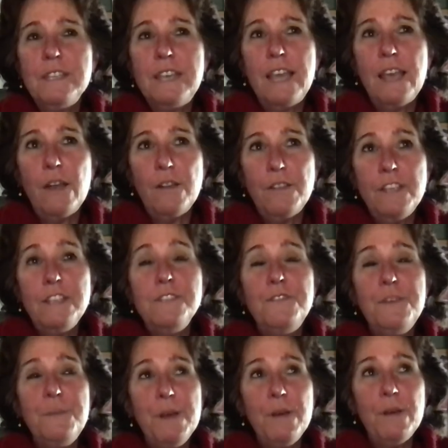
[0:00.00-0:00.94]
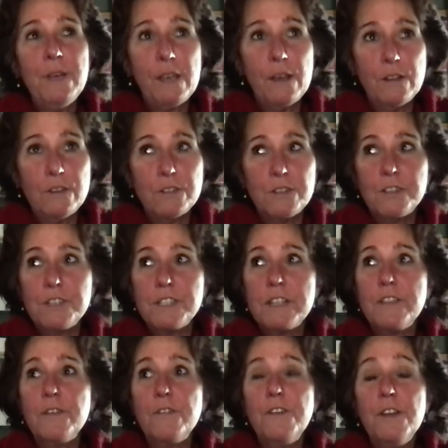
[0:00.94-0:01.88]
char- these female characters,
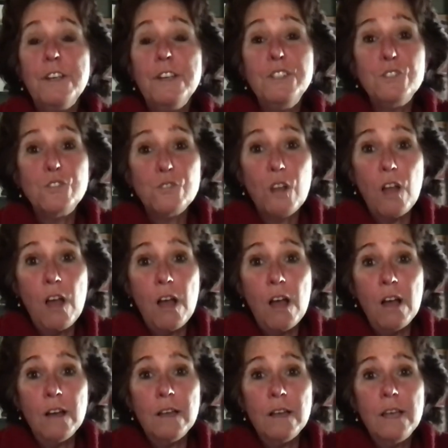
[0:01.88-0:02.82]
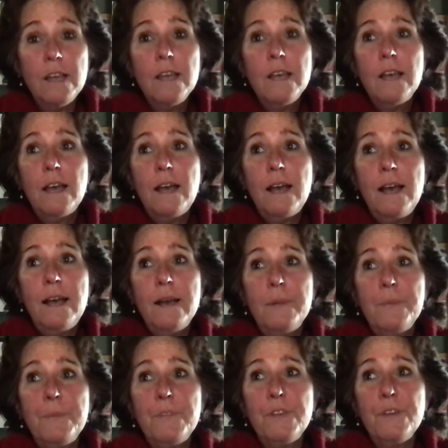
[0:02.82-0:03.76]
and they're very strong,
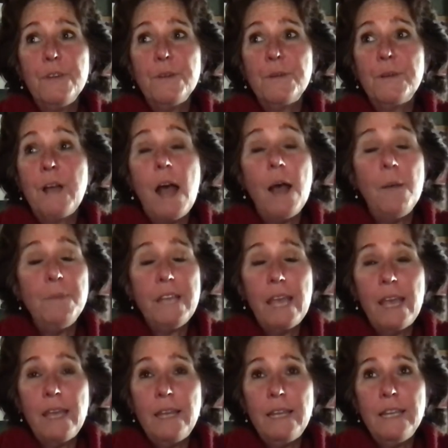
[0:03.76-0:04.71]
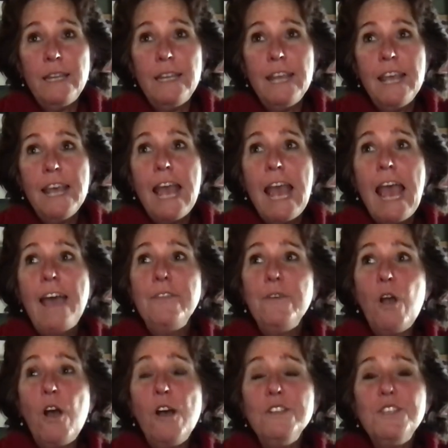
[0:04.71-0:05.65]
um, they're complicated, and
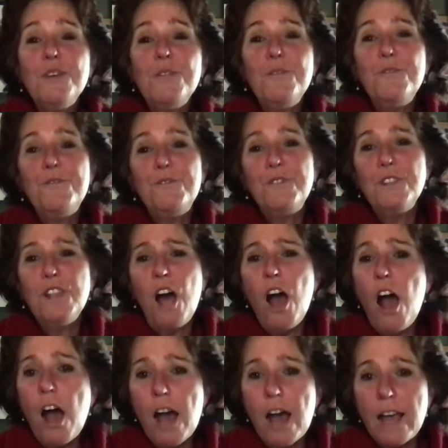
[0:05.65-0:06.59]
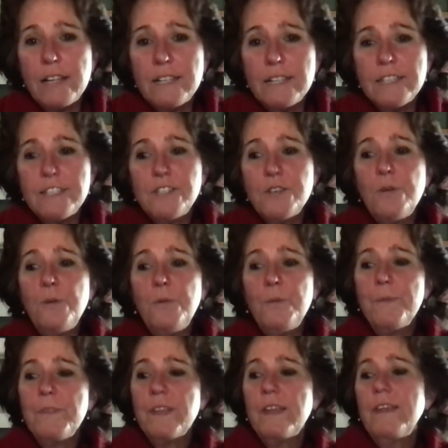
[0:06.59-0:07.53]
they're also flawed. So,
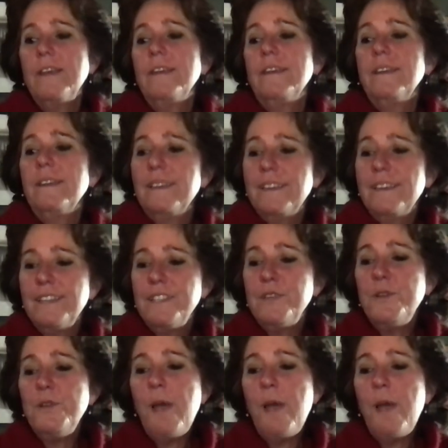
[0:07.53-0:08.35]
so you